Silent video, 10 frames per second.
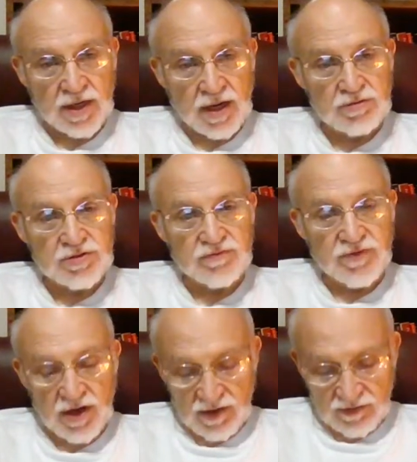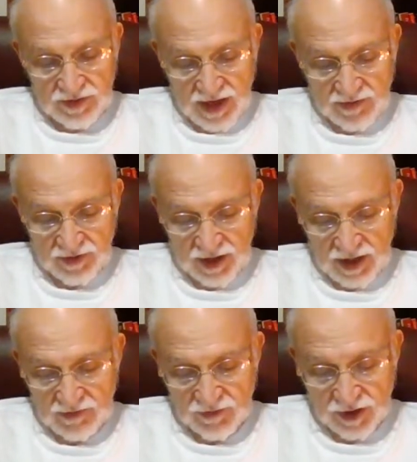He was involved heavily
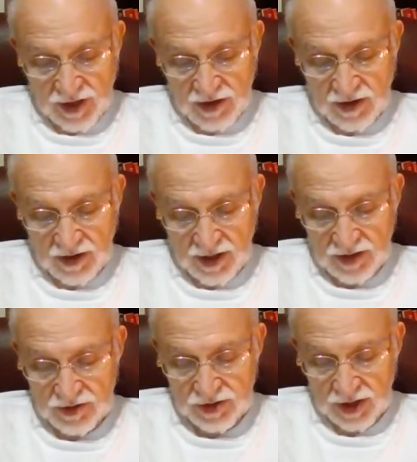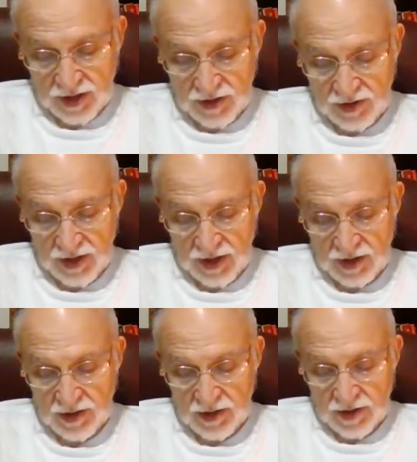in fraternities,
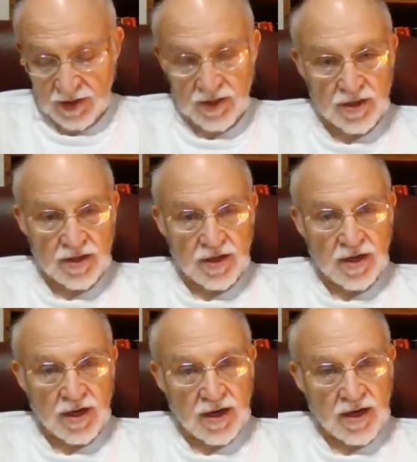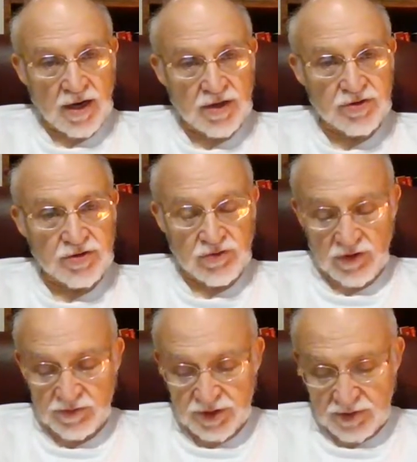including other
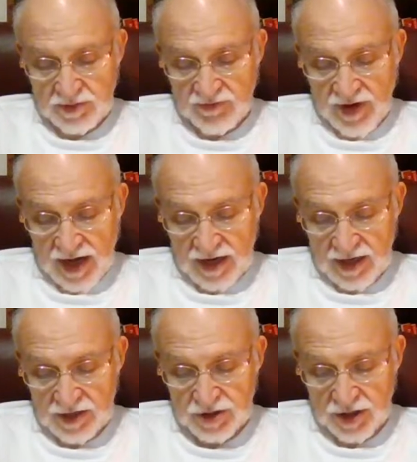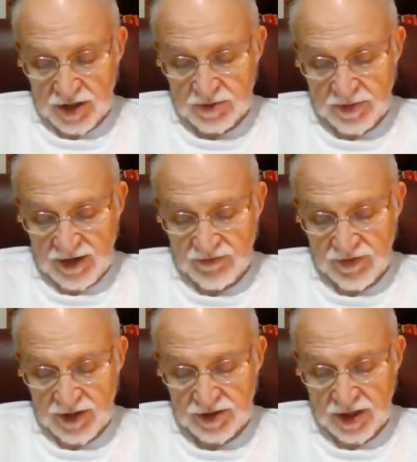groups that provided insurance
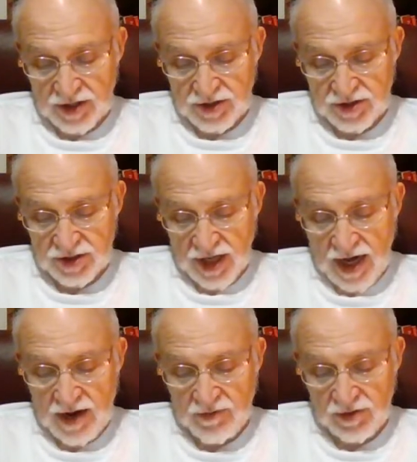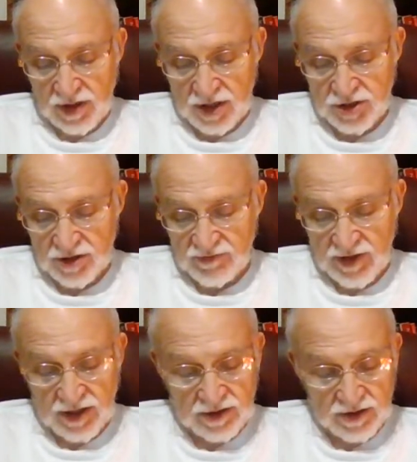benefits, such as the Iowa Legion of
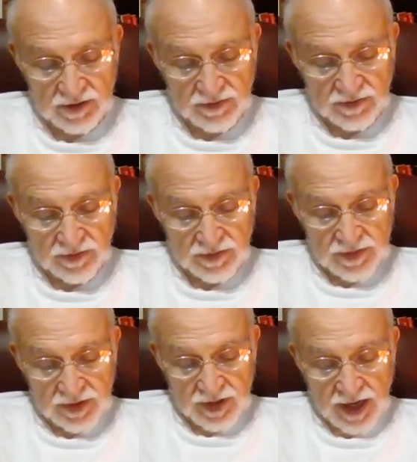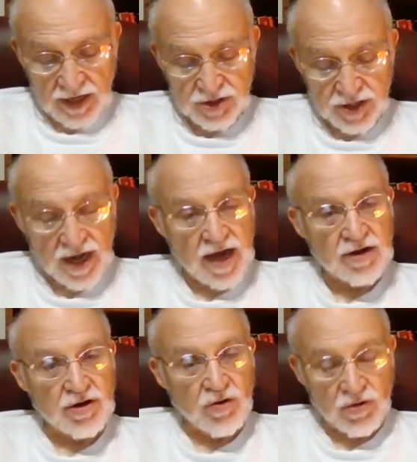Honor, the Ancient
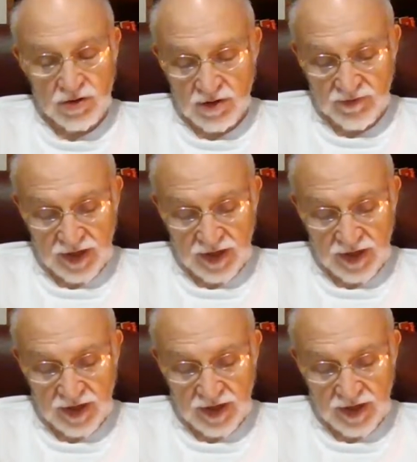Order of